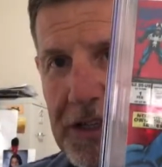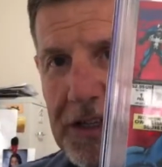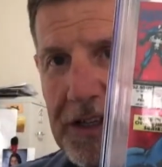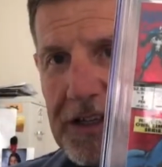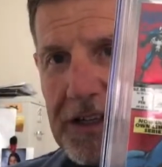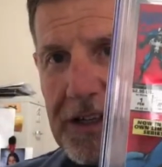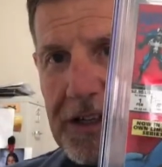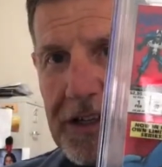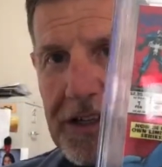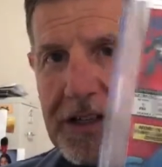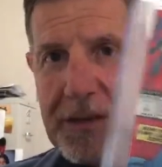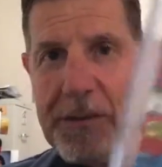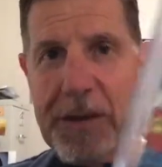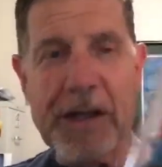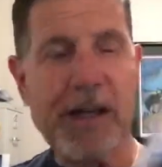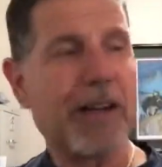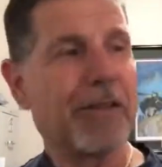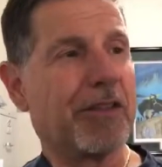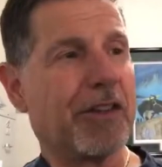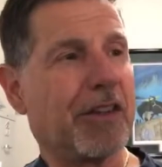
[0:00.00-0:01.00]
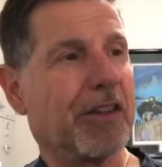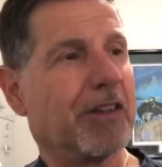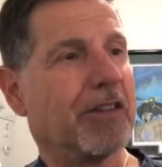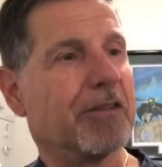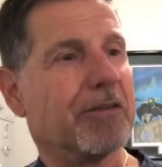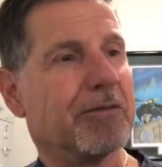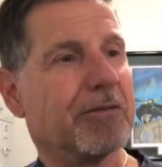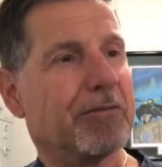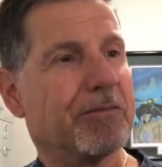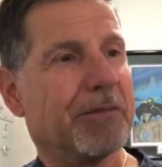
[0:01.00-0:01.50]
I'll have to
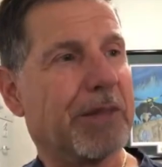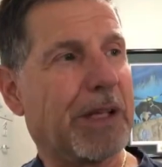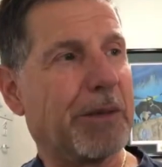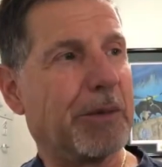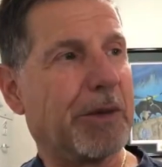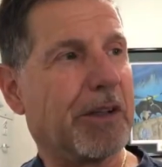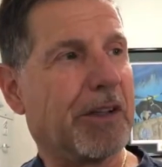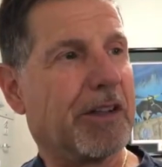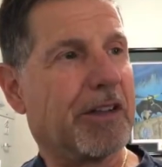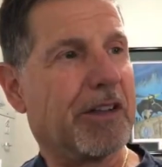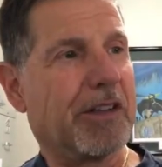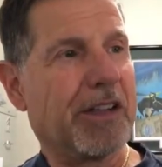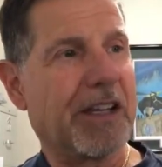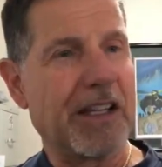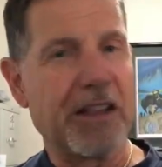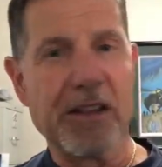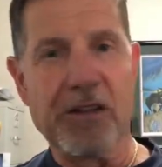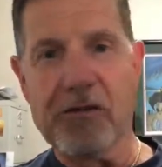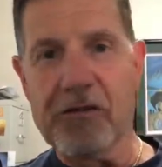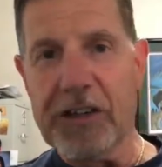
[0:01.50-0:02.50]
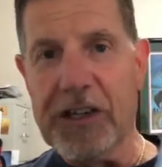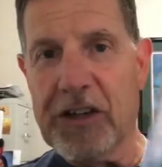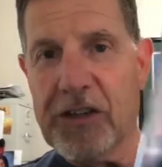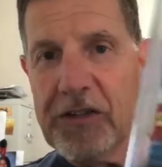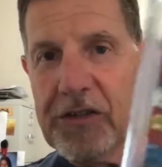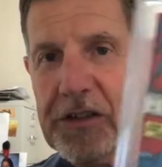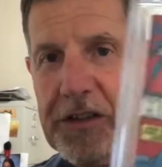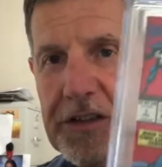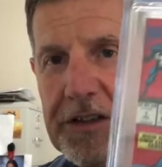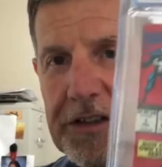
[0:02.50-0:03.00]
maybe get the
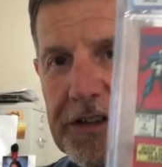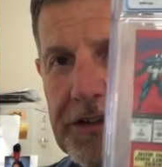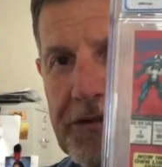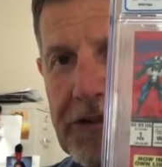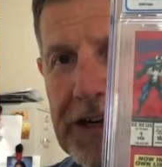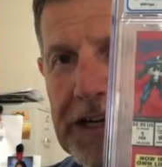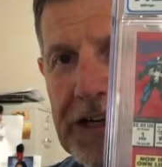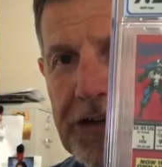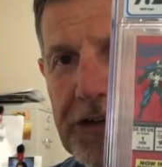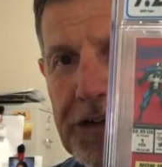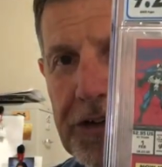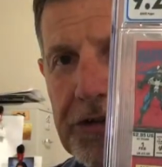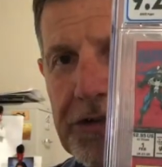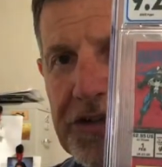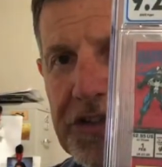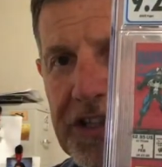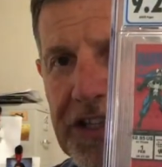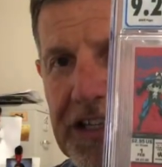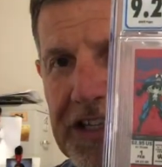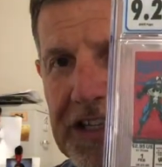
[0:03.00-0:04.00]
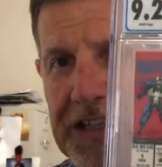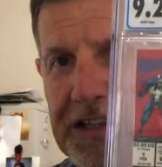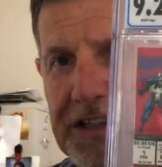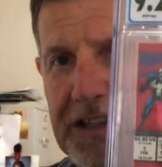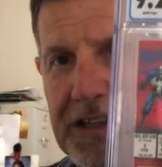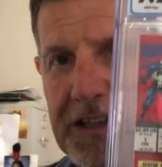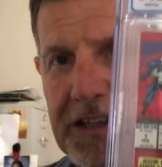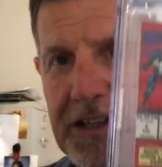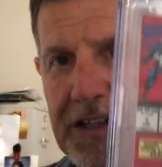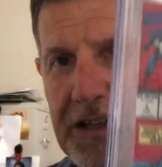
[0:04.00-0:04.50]
grader notes on it,
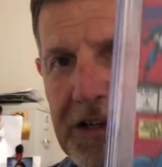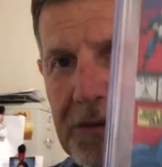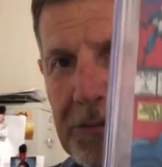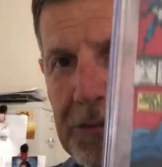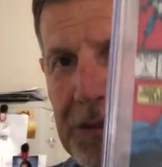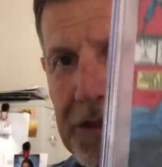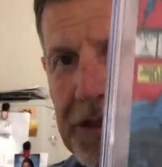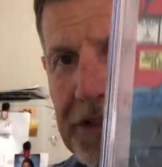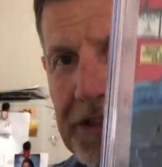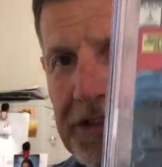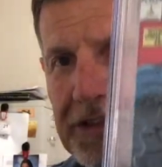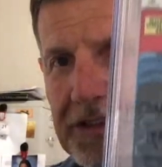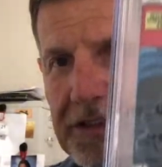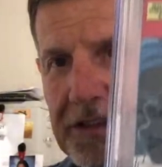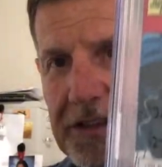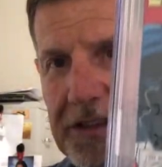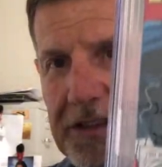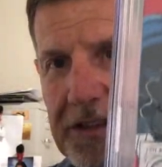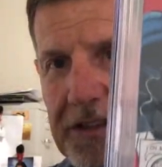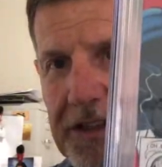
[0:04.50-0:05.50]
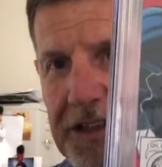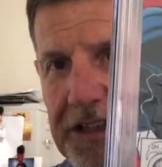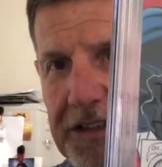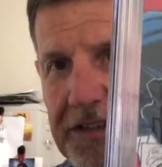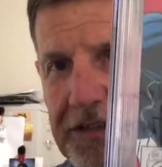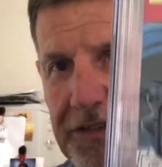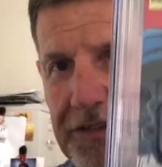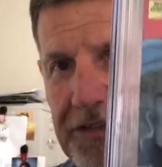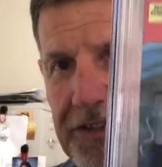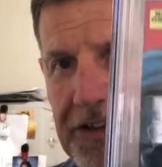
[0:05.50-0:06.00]
but
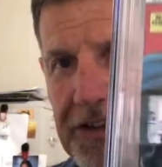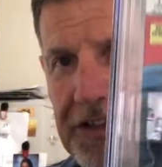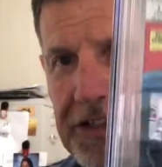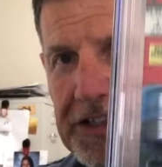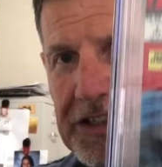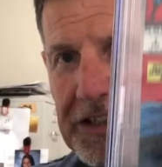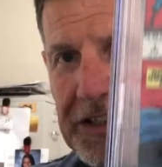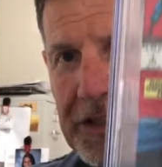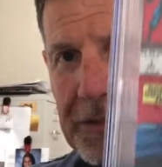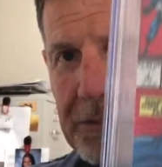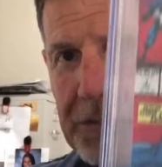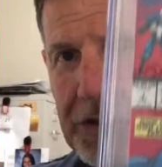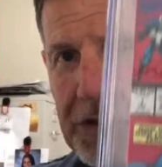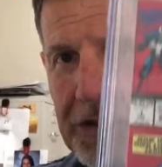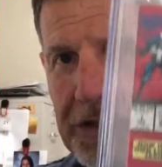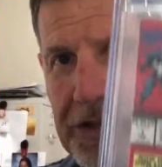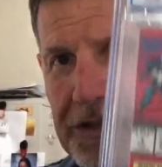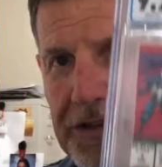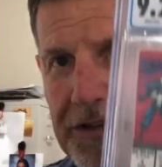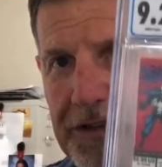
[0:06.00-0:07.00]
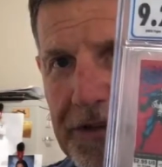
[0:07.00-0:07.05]
it's a very clean book,